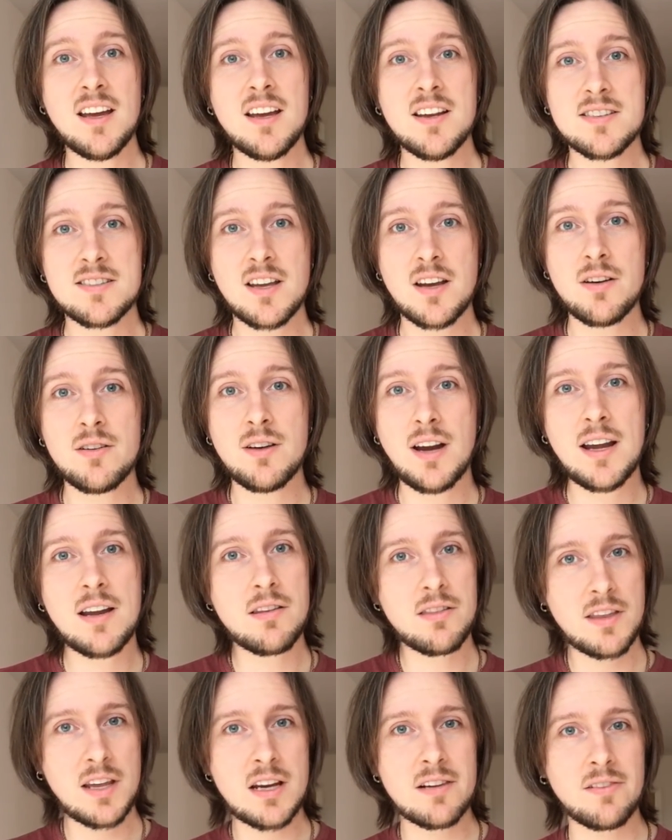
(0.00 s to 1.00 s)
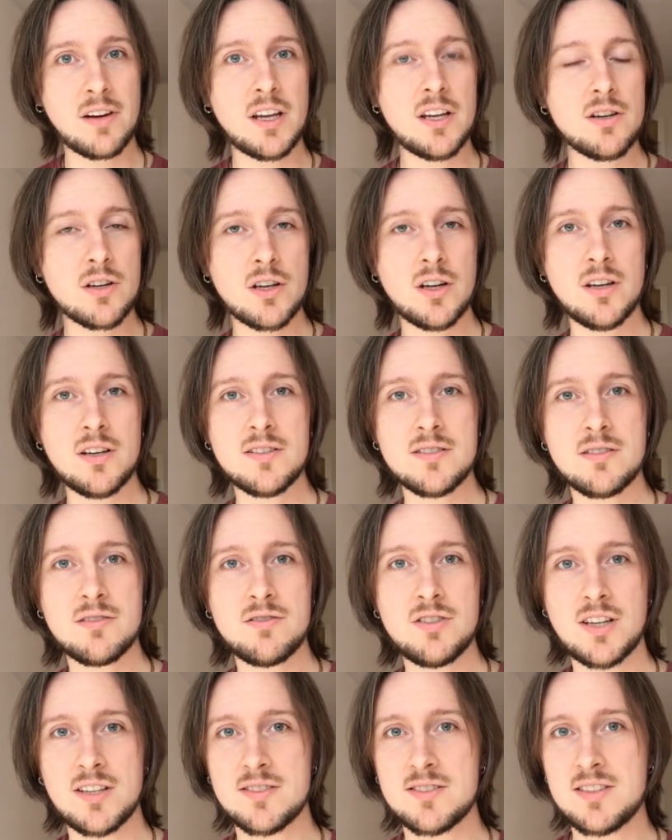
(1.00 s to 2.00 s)
So in theory, you could
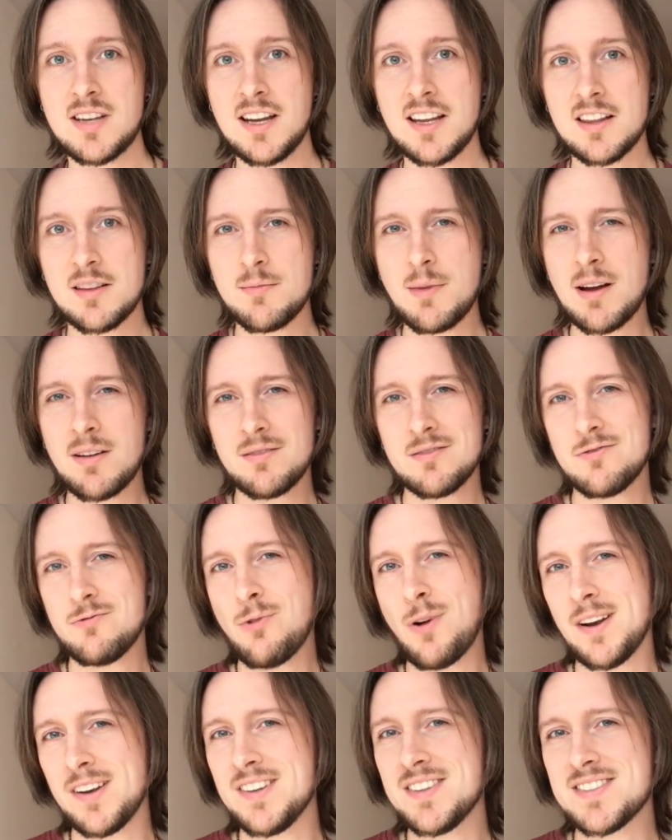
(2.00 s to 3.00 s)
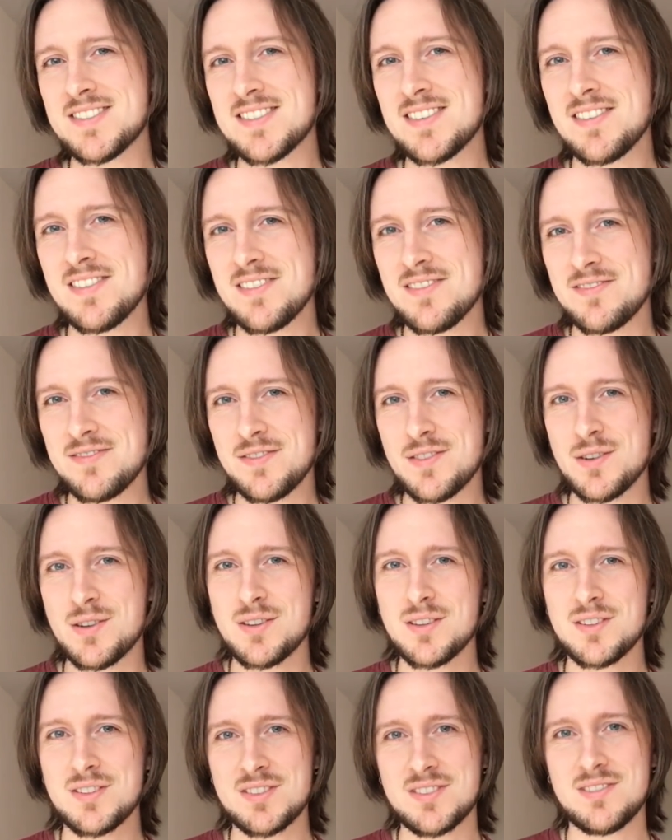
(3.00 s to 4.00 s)
just take them out once
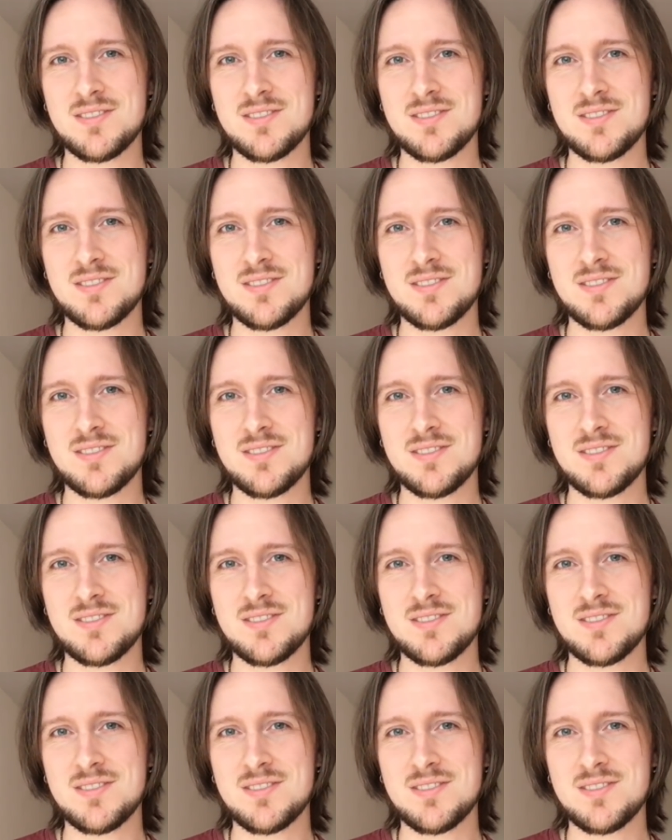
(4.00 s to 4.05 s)
for